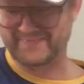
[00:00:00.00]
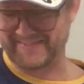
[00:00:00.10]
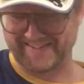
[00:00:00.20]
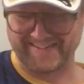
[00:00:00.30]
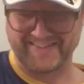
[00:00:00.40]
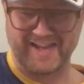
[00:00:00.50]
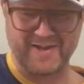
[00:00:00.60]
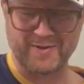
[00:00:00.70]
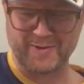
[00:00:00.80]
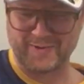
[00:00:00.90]
There
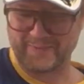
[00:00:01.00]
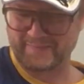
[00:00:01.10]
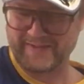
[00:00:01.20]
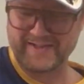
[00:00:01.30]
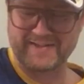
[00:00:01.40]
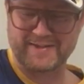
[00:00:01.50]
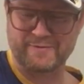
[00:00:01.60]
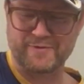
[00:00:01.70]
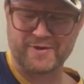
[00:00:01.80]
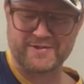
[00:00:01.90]
you go, the
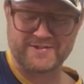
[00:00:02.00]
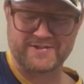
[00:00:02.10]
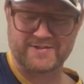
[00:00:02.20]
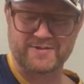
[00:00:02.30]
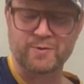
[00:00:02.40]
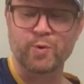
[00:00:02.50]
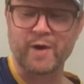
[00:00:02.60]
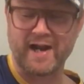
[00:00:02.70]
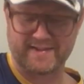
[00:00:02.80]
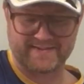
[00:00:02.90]
first
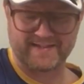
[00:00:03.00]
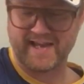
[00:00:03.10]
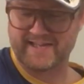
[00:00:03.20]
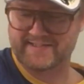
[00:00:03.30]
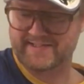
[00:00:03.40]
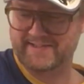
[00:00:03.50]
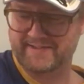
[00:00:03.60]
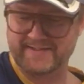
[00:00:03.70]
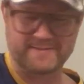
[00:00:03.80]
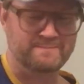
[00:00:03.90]
correct guess
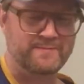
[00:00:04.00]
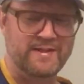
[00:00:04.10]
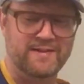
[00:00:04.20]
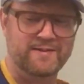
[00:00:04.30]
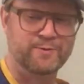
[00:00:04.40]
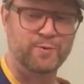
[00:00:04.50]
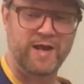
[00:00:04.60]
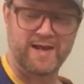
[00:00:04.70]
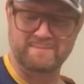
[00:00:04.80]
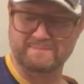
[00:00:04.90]
today.